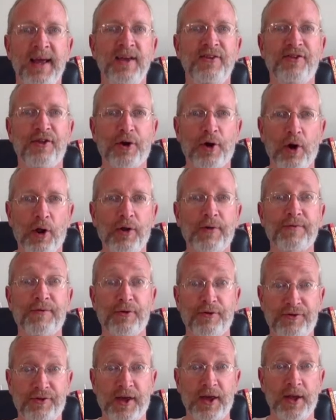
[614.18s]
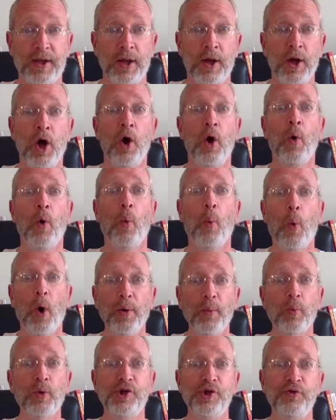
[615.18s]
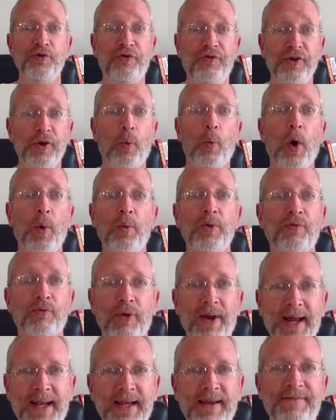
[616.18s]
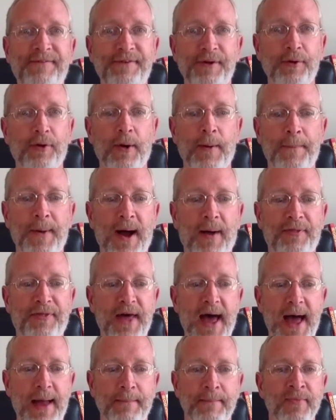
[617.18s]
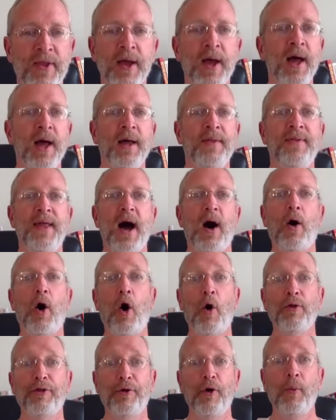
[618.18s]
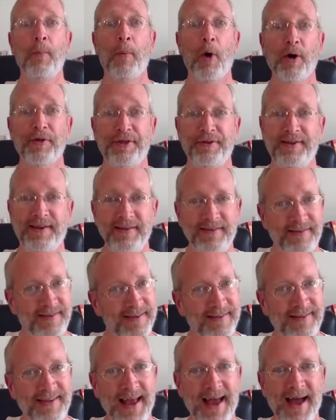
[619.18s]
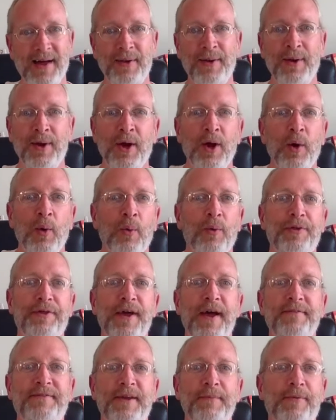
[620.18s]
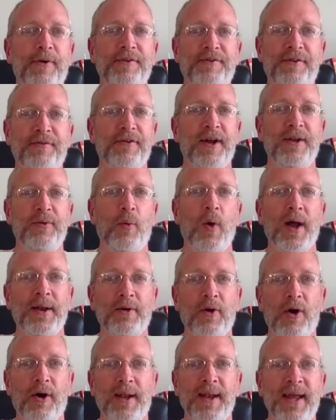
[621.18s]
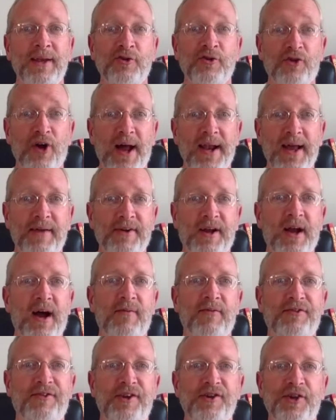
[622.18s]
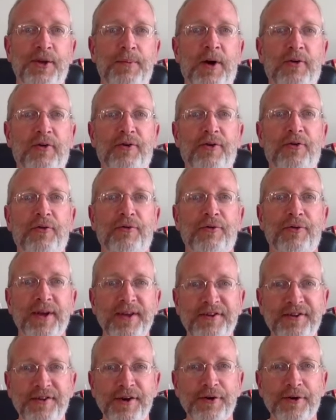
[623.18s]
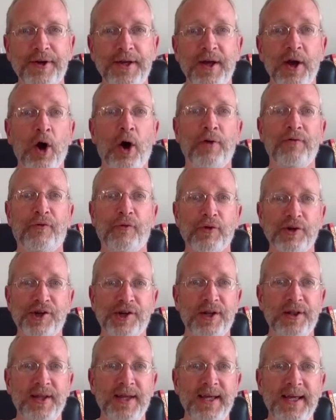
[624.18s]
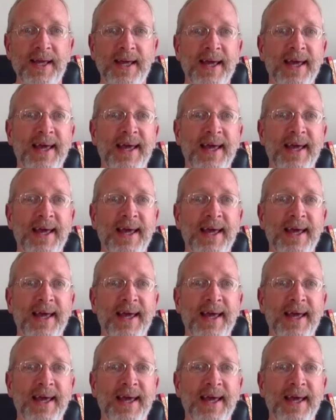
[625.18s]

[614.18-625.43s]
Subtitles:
is the color of their skin? What would you feel? What would Randi feel about that? Now, although Martha did sit down with AFT President Randi Weingarten and try to have a conversation about critical race theory, unfortunately,